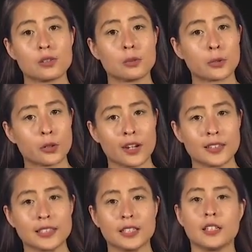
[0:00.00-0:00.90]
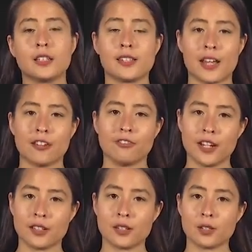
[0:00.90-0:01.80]
new products in the design
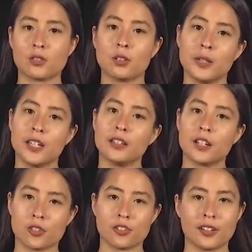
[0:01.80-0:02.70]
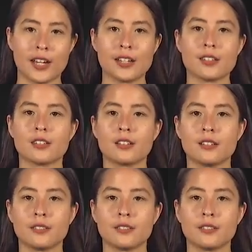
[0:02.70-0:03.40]
phases to be industrialized.